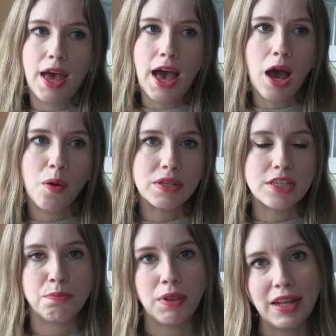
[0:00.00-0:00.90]
how
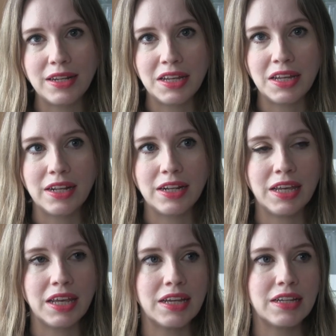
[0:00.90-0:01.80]
it's blended,
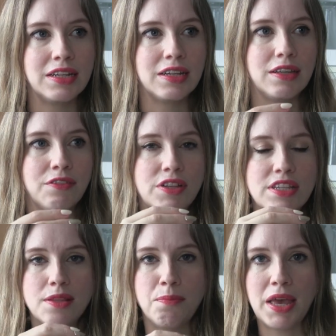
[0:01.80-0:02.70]
and if
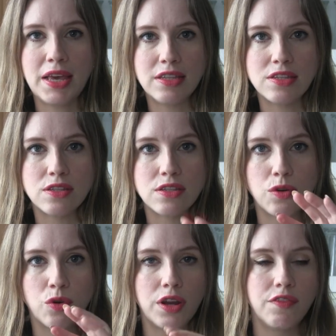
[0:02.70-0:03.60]
it's the base,
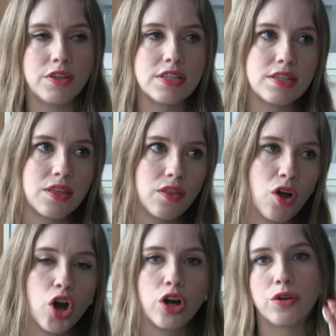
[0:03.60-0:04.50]
or if it's in the
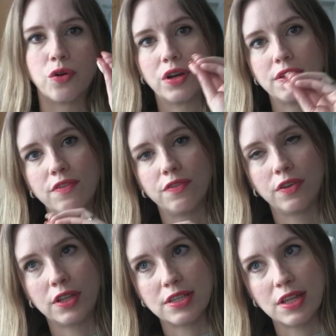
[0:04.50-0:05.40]
heart, or if
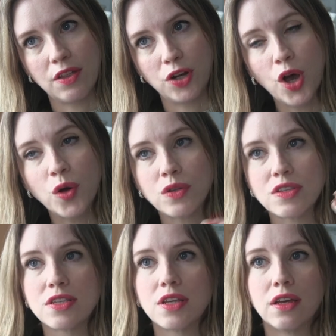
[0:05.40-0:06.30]
it's in the
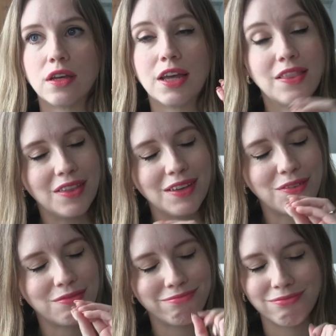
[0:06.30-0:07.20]
notes, in
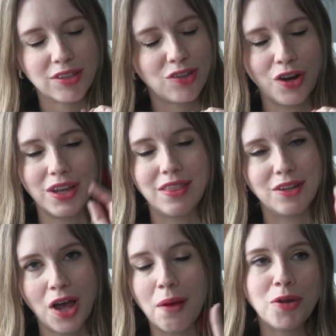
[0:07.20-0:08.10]
the
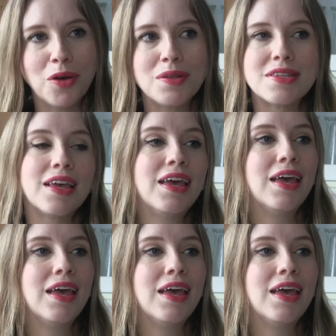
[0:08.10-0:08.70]
top notes,